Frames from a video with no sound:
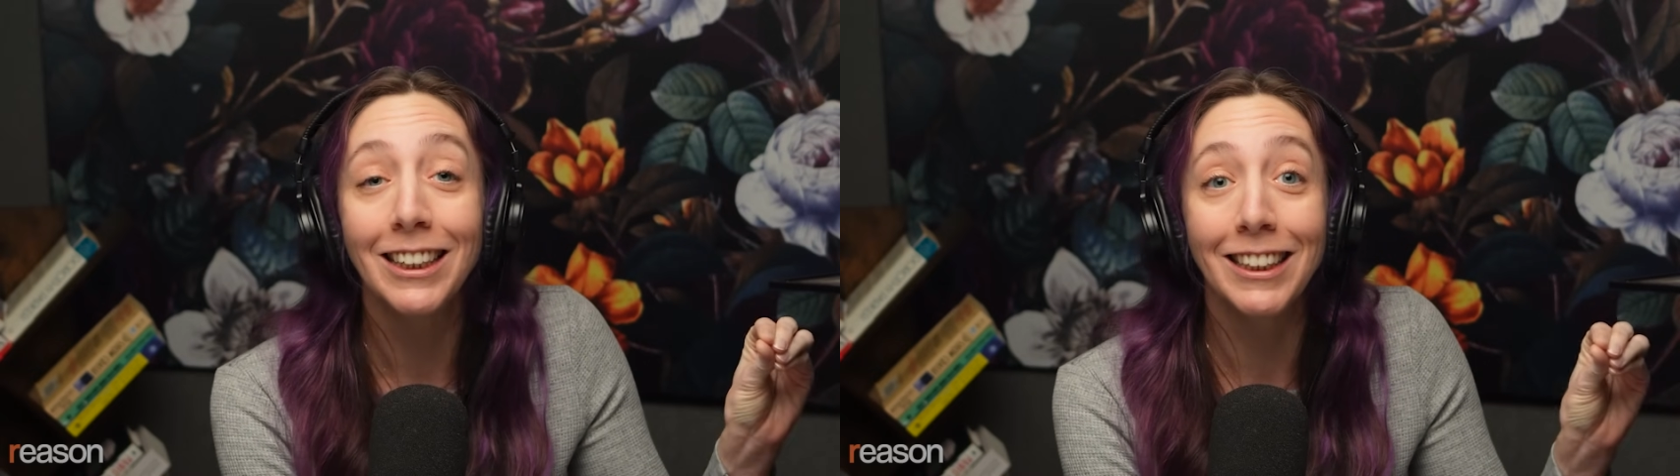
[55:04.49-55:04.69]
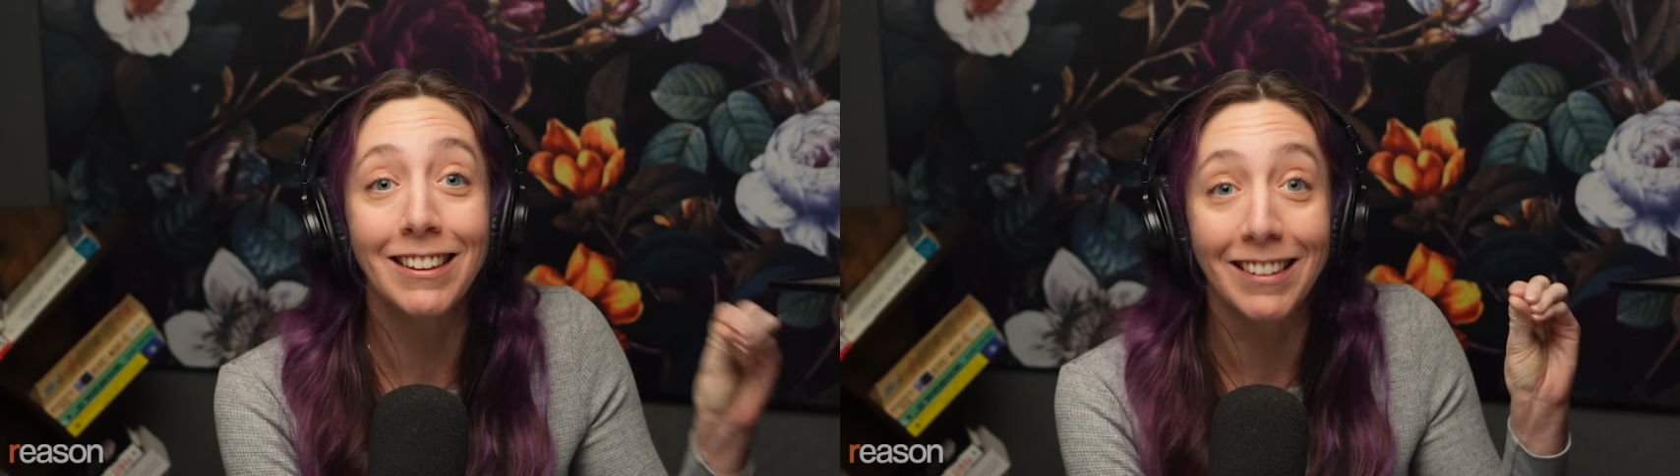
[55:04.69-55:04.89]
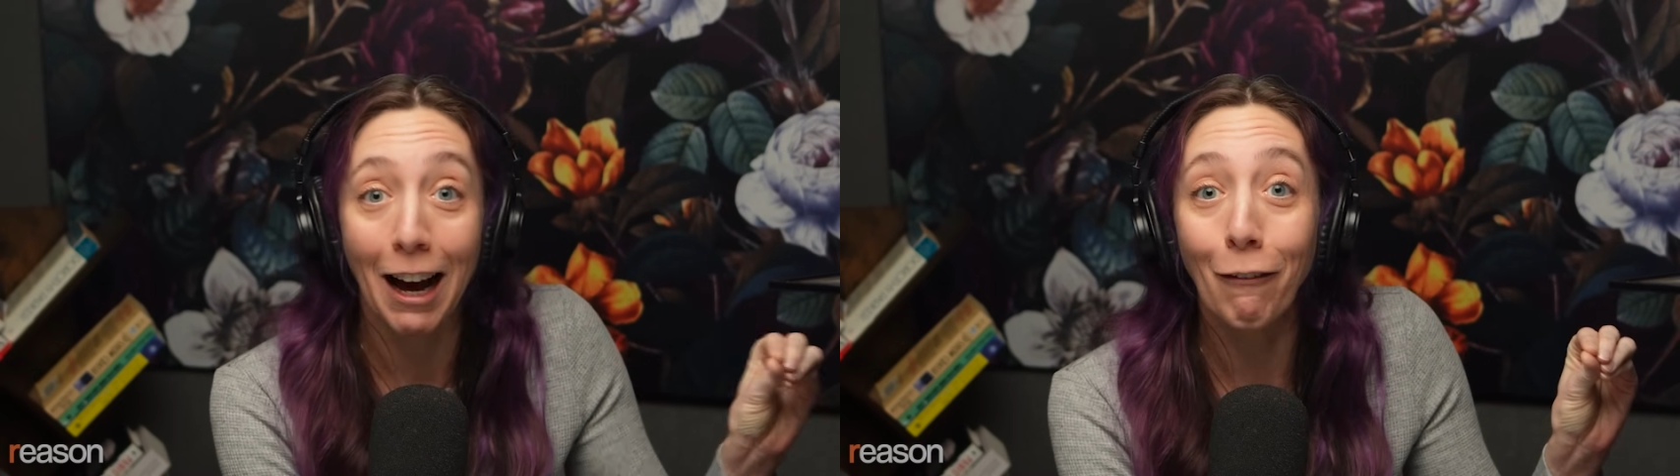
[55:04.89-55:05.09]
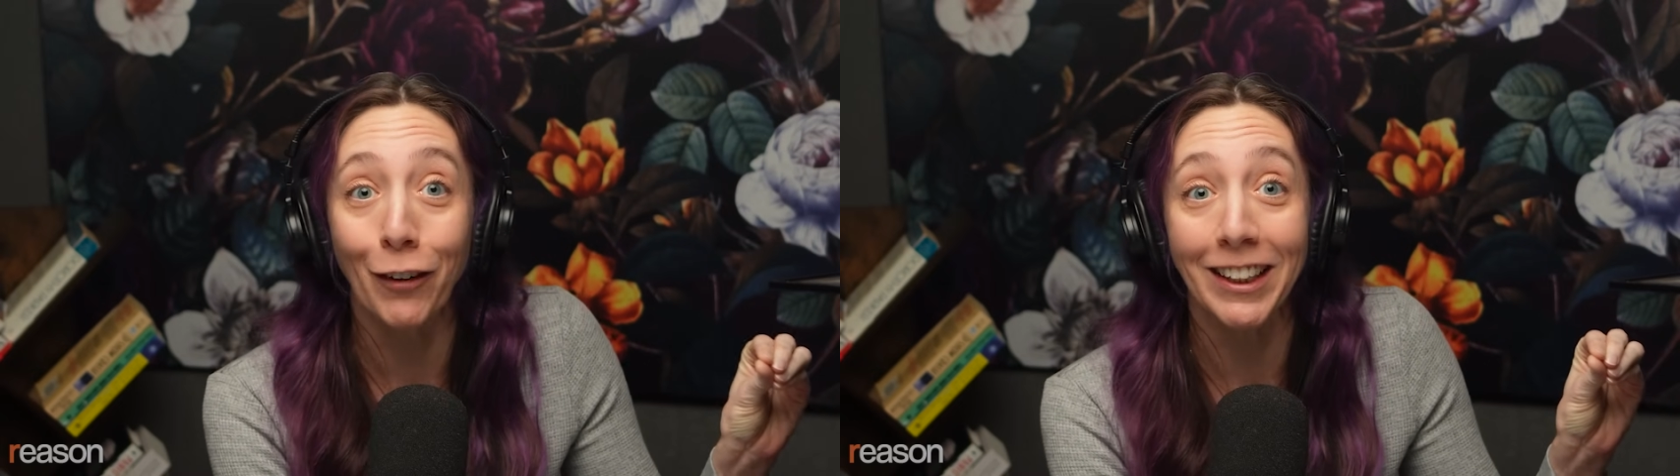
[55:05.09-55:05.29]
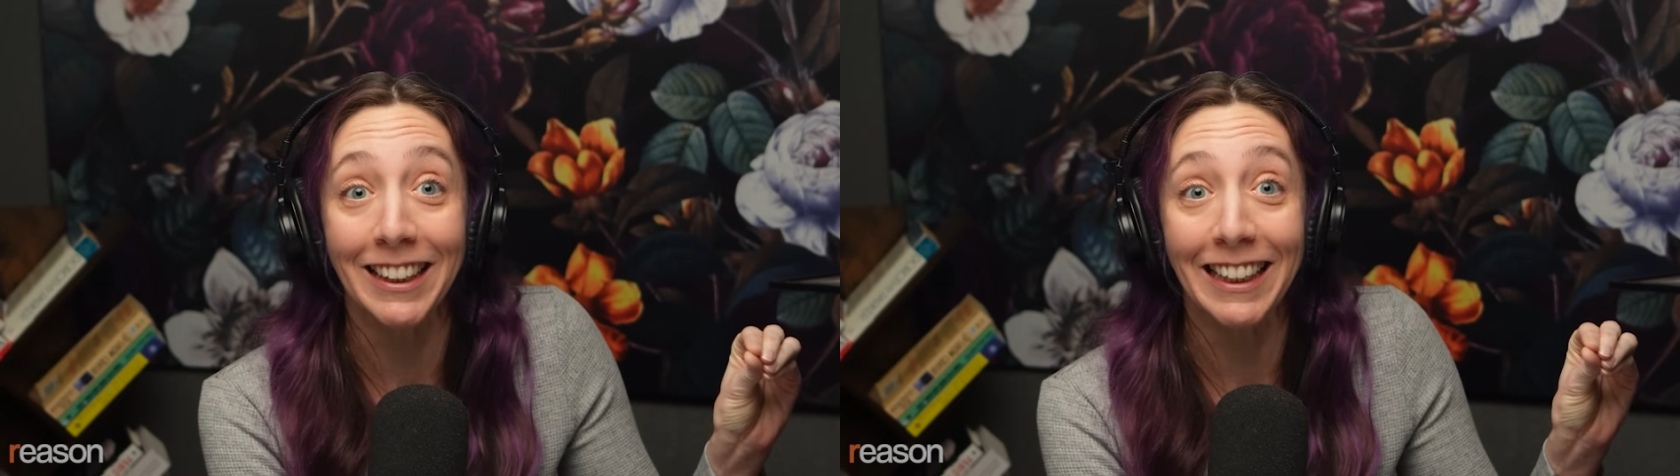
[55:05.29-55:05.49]
She is not
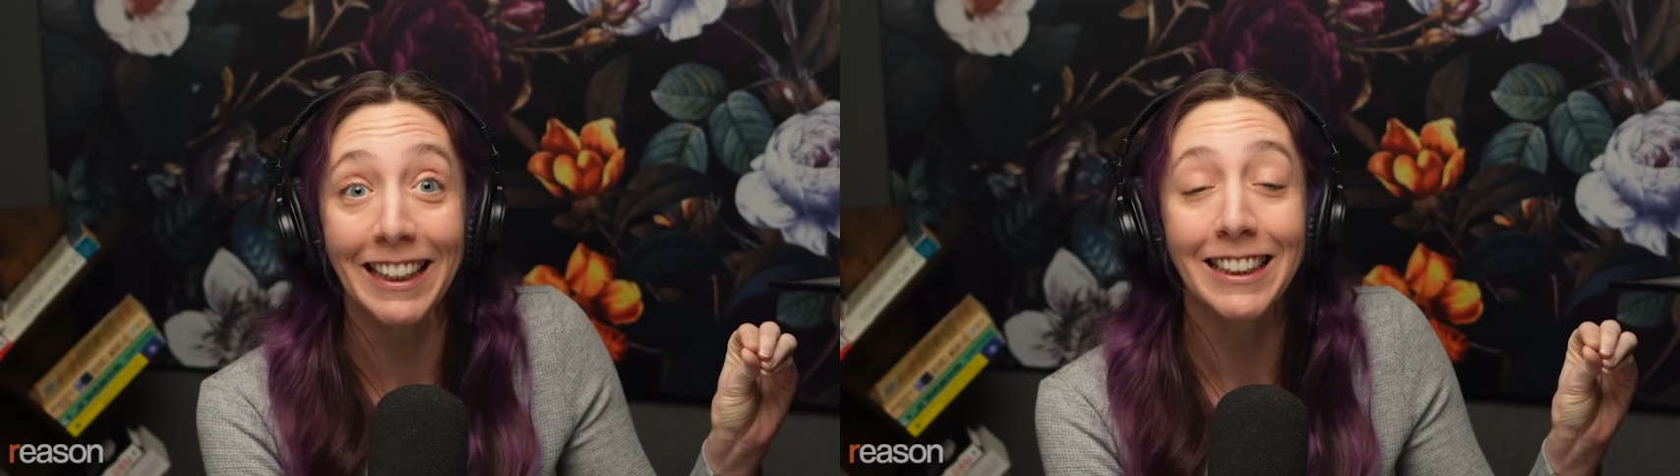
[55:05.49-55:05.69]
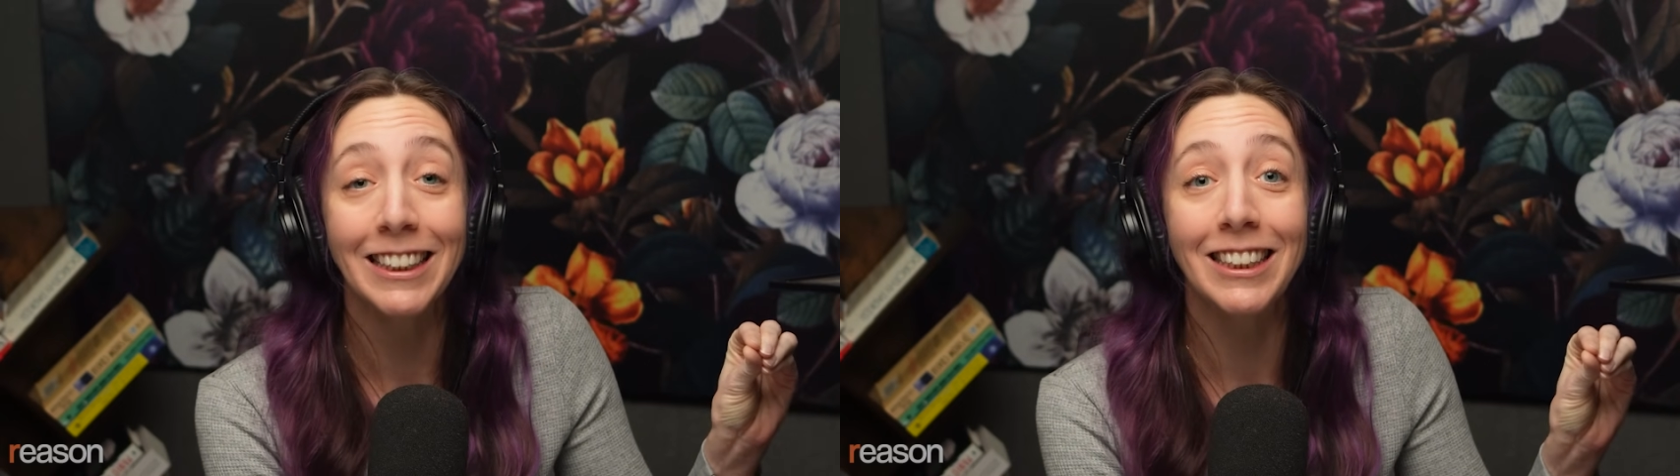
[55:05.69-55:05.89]
friendly.